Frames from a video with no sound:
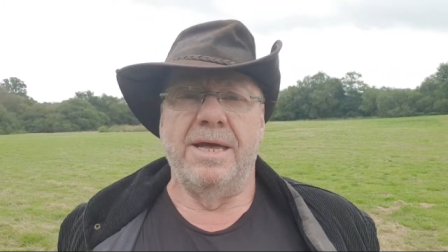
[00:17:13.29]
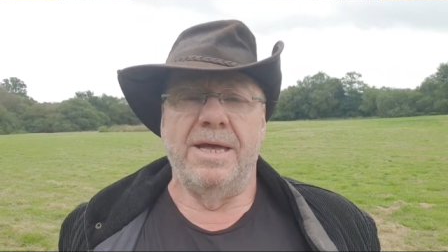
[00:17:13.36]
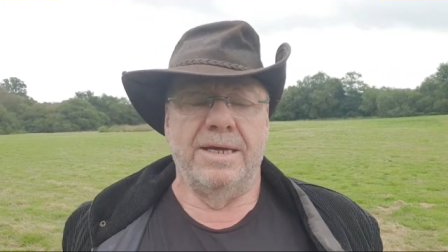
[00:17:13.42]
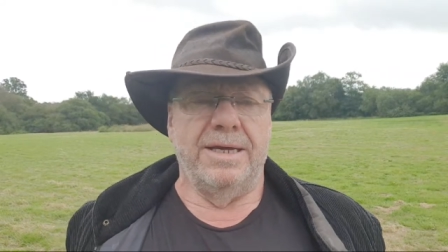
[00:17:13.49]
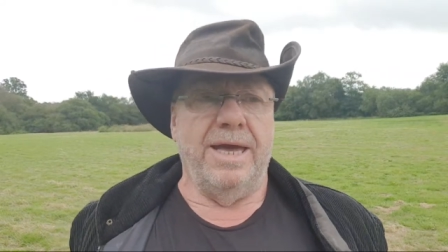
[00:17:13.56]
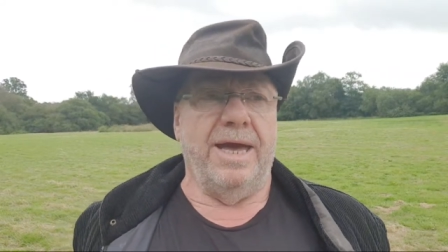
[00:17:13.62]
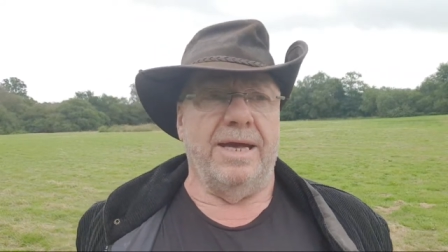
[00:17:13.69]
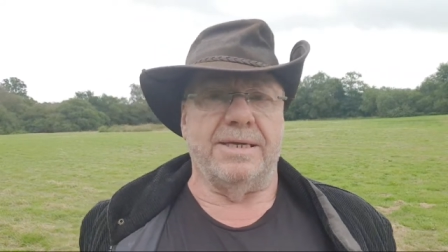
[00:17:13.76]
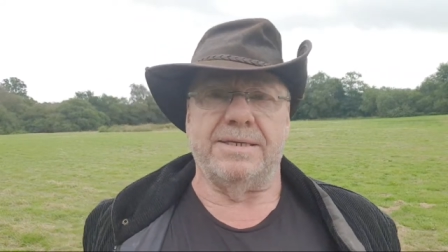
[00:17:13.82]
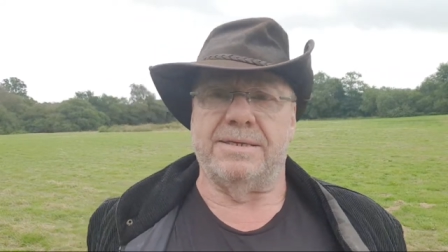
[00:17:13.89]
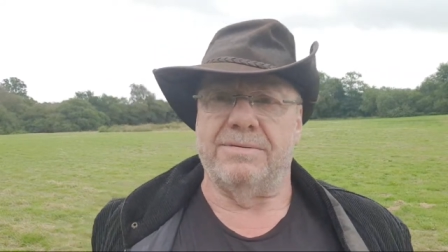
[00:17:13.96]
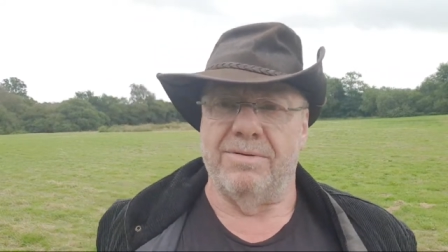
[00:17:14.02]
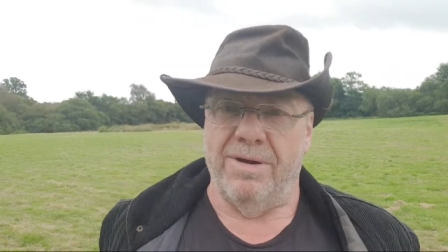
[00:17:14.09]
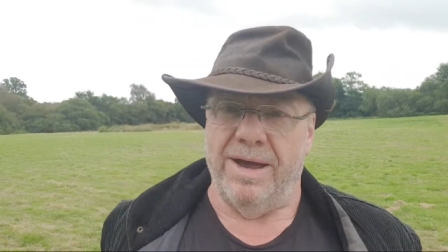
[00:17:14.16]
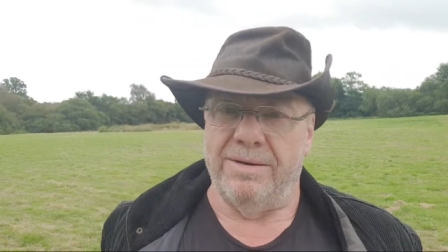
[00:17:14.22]
Yes,
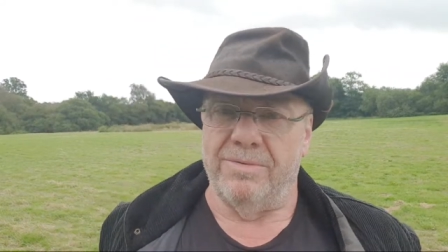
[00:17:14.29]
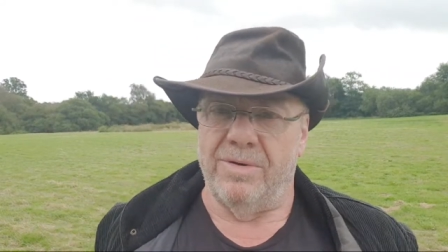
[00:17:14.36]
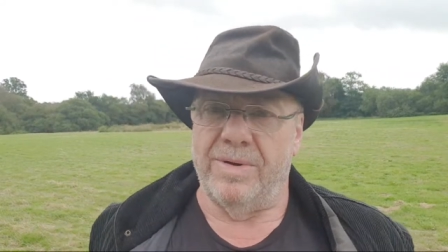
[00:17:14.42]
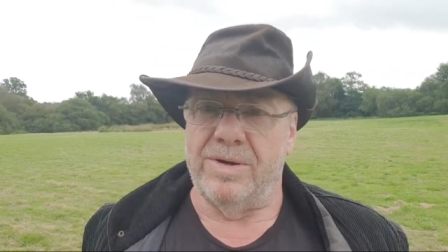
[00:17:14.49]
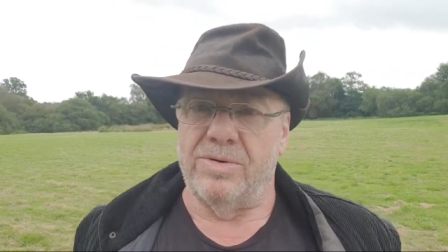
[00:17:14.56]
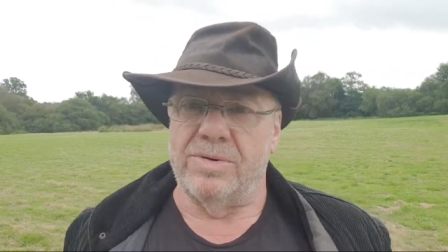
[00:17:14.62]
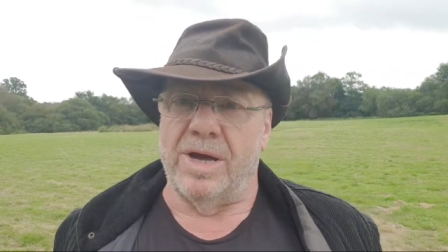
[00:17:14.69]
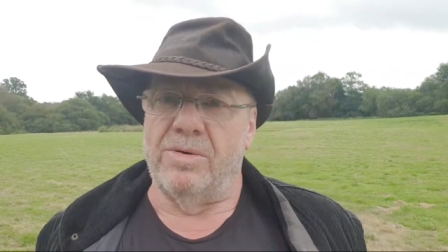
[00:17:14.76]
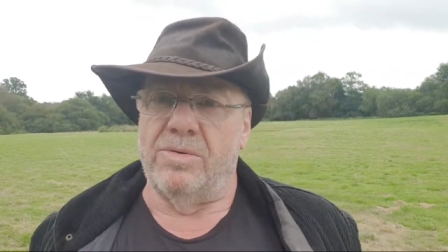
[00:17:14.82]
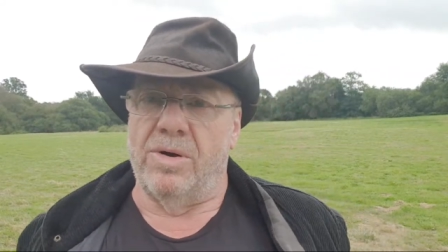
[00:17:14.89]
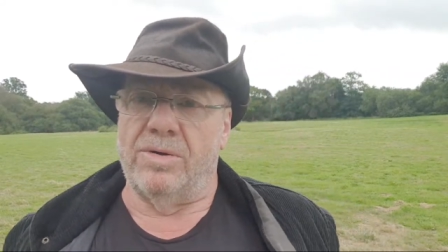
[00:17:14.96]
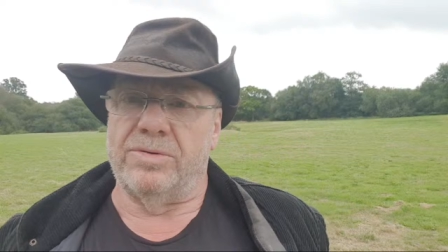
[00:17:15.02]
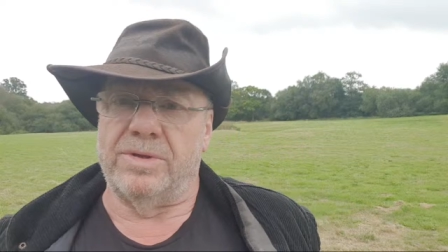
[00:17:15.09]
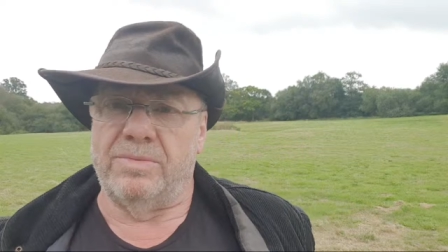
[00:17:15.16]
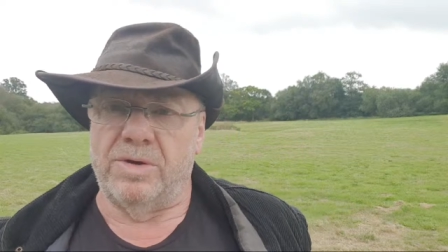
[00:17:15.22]
right. Well, we all know
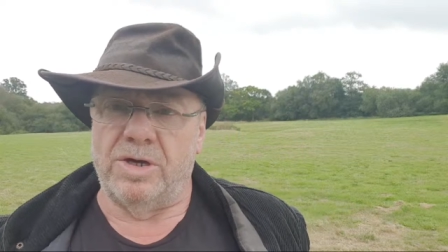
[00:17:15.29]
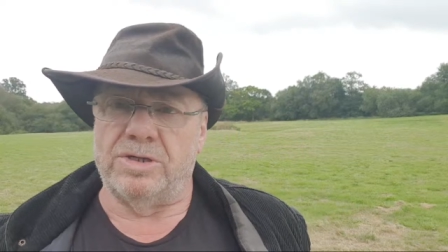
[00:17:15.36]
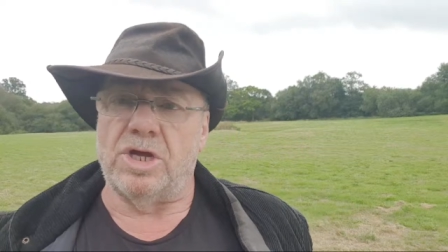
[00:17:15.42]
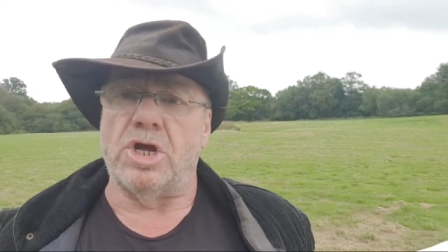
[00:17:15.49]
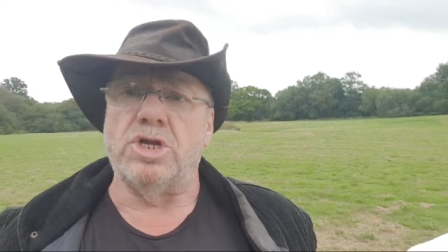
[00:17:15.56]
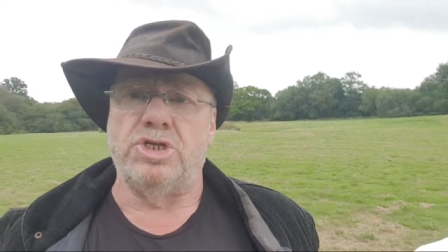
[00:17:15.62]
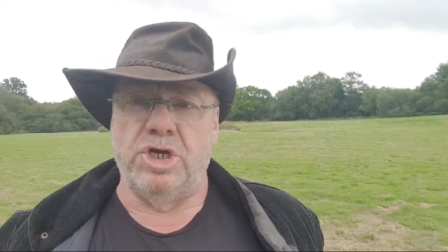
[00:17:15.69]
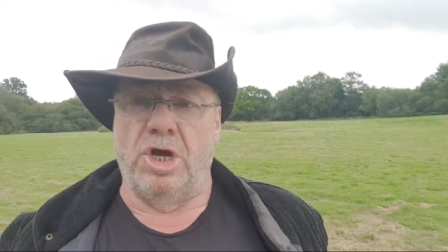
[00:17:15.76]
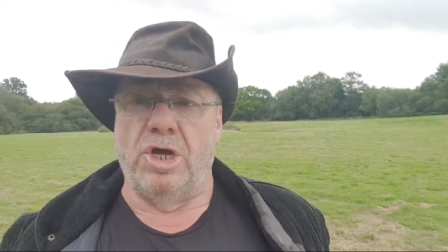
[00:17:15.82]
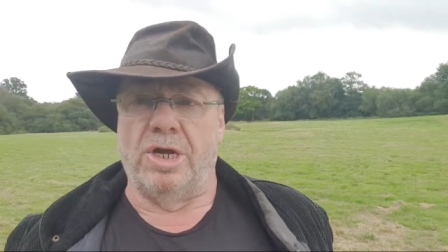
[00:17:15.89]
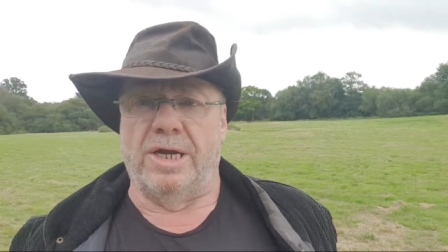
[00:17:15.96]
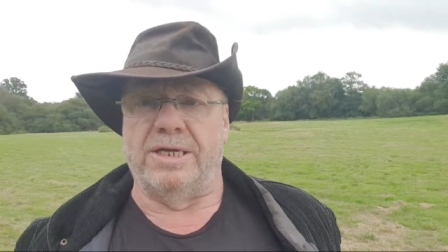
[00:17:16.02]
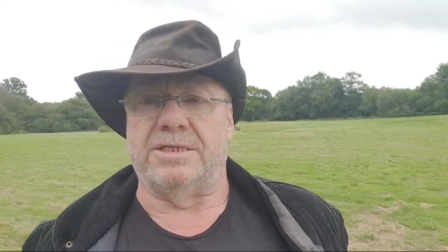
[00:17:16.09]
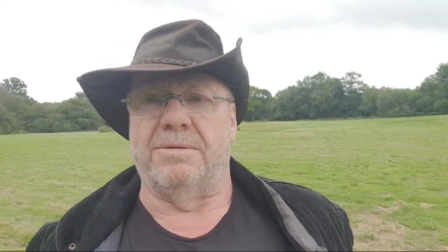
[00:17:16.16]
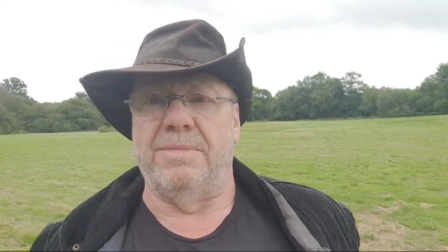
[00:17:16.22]
what the word
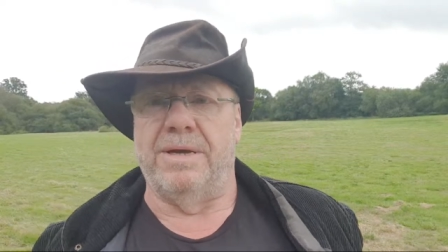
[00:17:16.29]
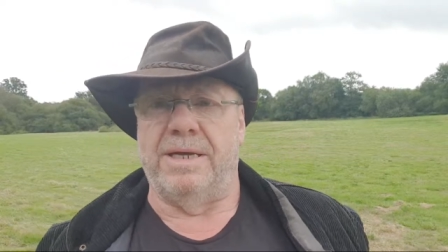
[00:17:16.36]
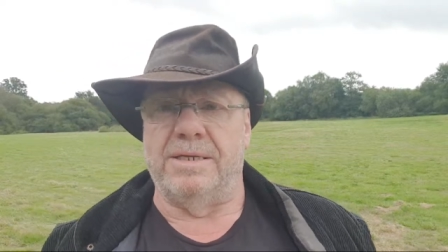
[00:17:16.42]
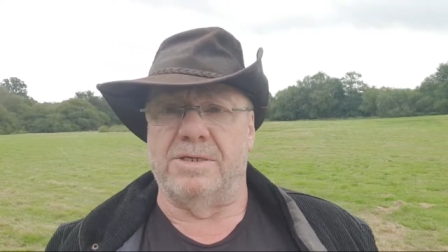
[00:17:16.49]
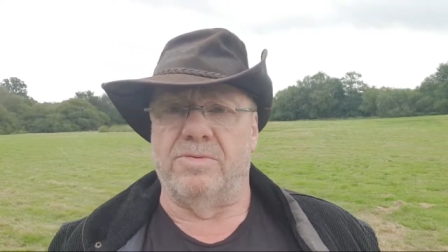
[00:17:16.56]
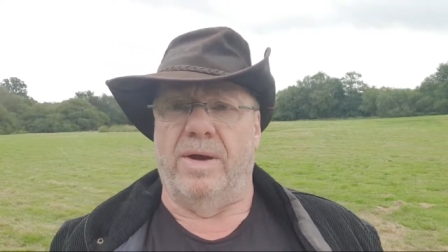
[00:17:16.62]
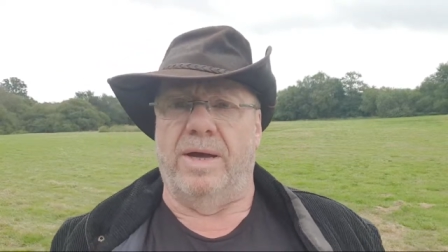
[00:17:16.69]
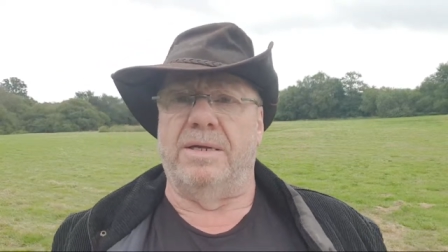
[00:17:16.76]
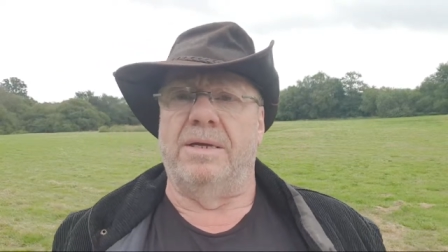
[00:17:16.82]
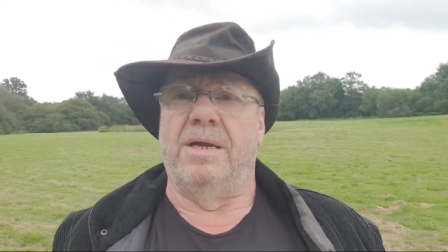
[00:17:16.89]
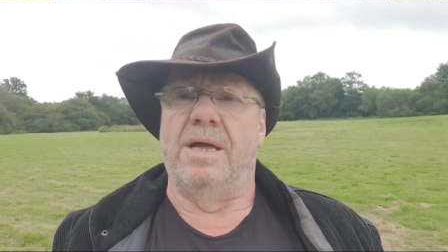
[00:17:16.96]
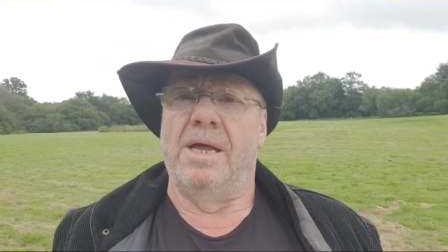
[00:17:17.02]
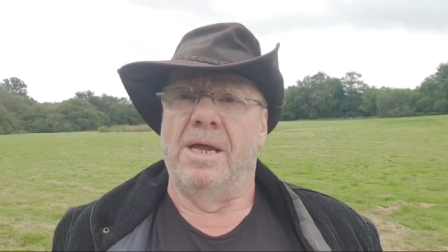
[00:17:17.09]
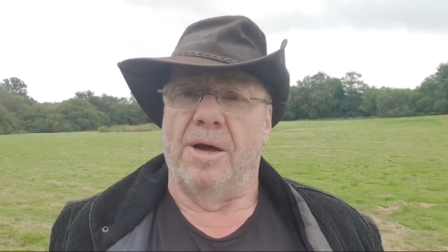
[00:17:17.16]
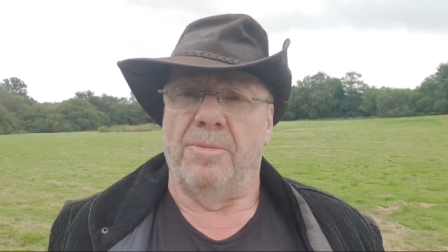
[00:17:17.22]
journalist means when
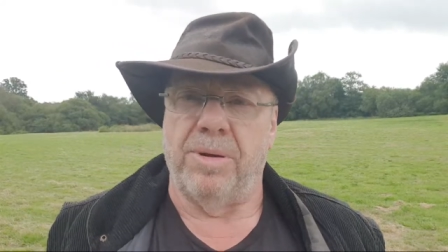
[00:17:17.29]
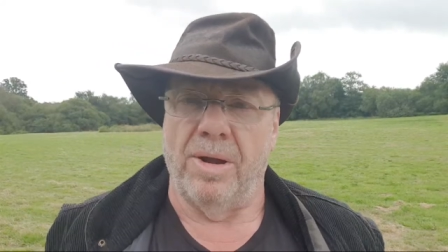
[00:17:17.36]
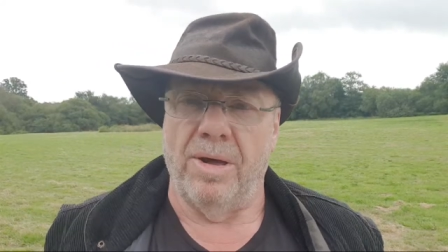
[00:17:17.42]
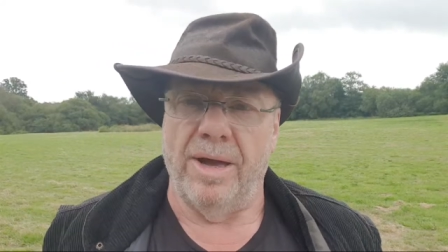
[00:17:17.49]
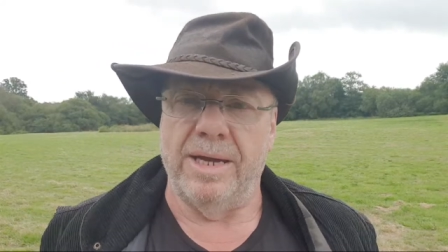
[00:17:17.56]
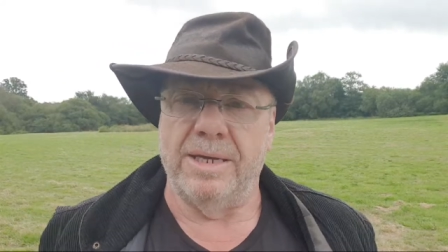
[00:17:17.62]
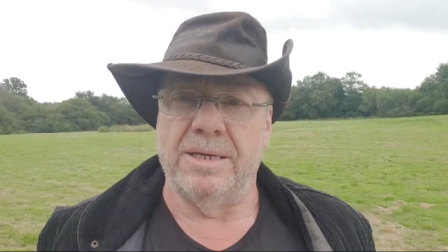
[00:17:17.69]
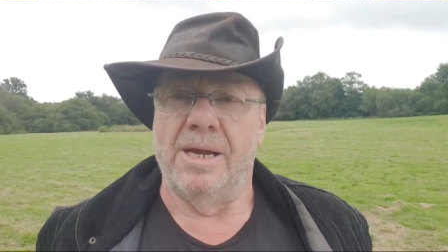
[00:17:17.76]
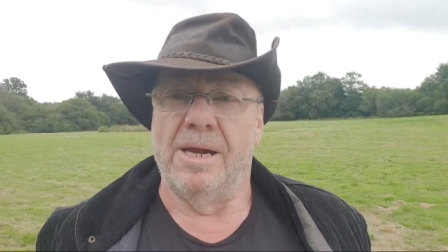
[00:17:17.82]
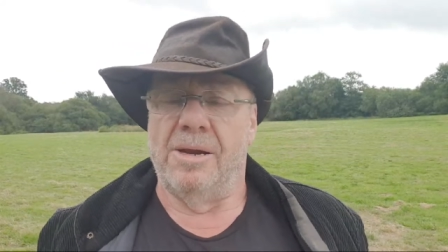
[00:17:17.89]
applied